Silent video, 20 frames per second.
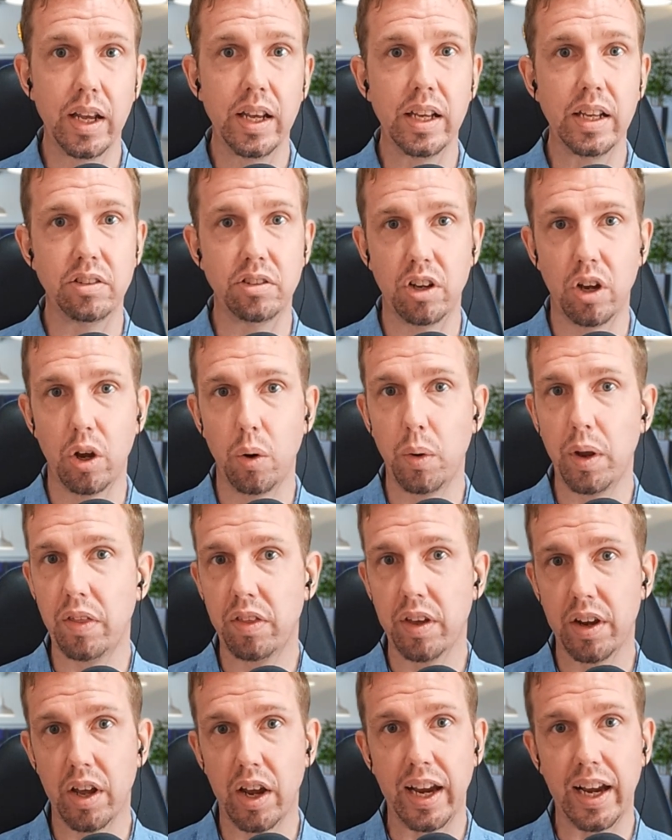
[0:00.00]
is knowing
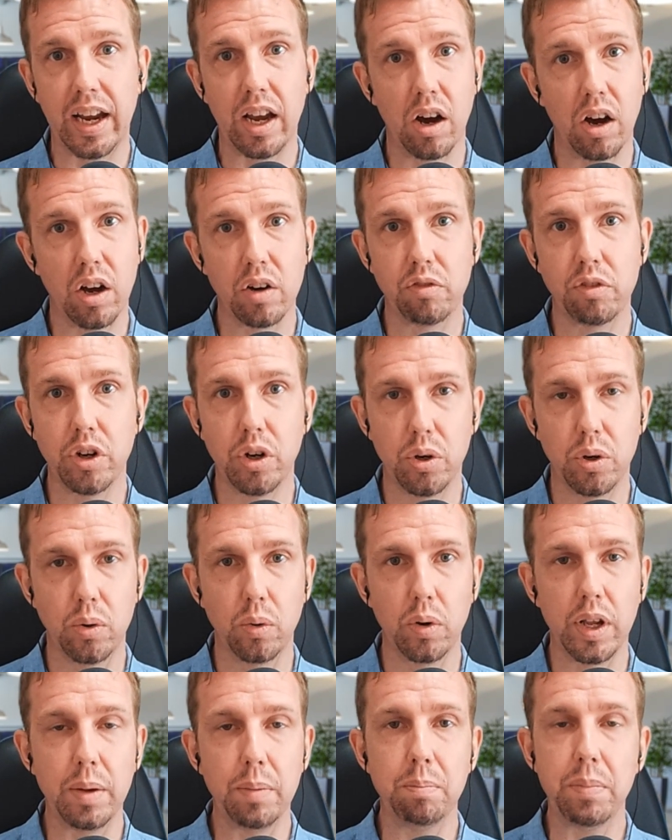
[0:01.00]
that I can't recall
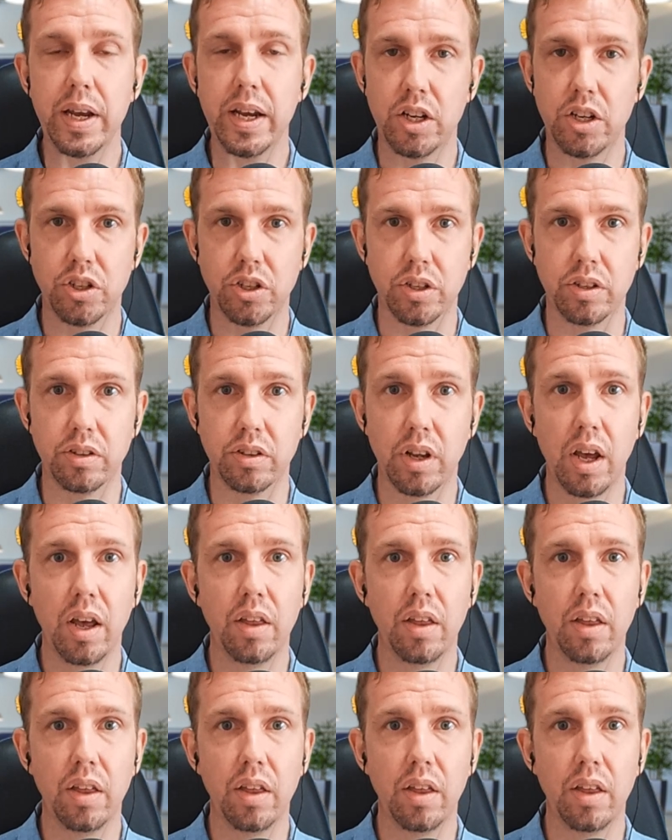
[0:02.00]
in pictures